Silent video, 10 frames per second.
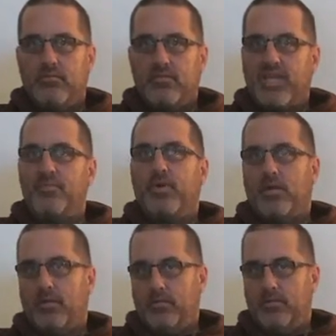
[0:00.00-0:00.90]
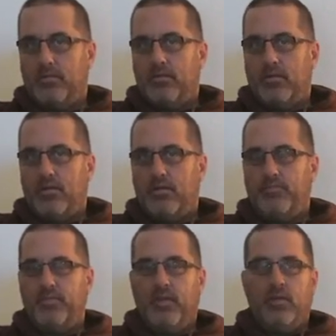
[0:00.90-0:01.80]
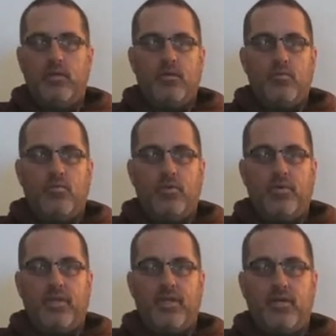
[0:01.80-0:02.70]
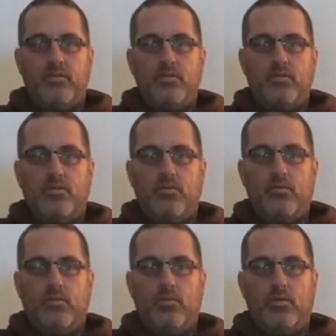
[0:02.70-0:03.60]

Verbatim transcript: Skate Park. Um, we went down to